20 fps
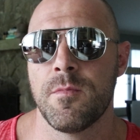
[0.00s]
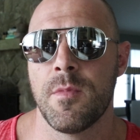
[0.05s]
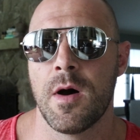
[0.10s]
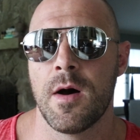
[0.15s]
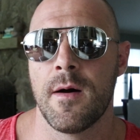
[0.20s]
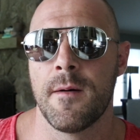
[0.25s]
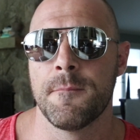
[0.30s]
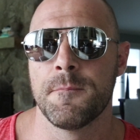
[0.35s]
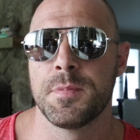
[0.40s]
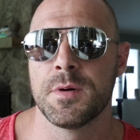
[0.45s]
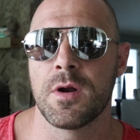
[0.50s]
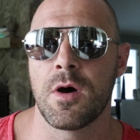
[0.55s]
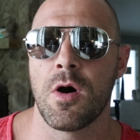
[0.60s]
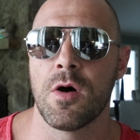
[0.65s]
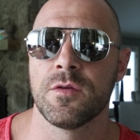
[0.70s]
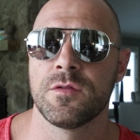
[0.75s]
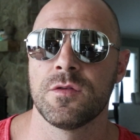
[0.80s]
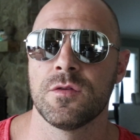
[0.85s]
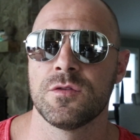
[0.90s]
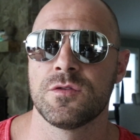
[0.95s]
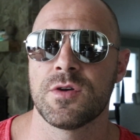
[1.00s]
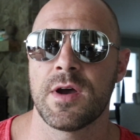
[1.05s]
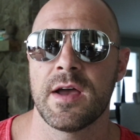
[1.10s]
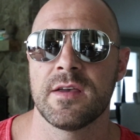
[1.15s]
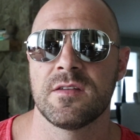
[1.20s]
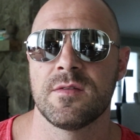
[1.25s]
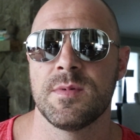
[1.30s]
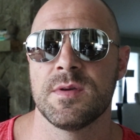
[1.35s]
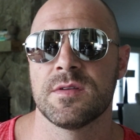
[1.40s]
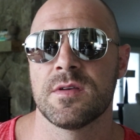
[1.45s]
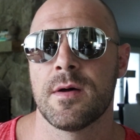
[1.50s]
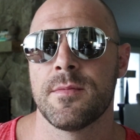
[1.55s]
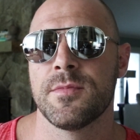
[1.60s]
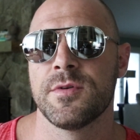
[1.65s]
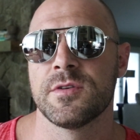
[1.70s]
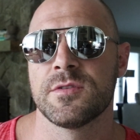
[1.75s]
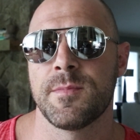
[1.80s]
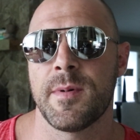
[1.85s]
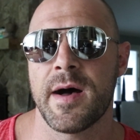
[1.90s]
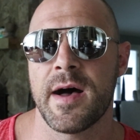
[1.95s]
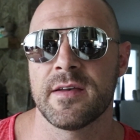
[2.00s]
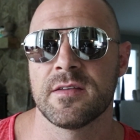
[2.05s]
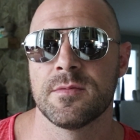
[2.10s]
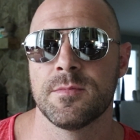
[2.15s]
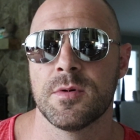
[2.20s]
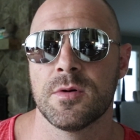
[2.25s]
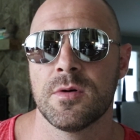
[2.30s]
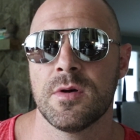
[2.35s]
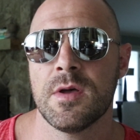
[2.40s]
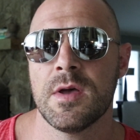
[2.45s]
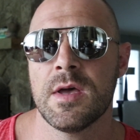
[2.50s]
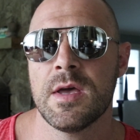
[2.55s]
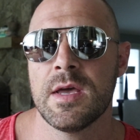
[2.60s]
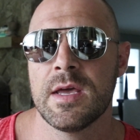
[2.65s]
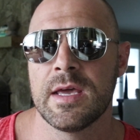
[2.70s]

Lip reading: but also tries to be as humble as possible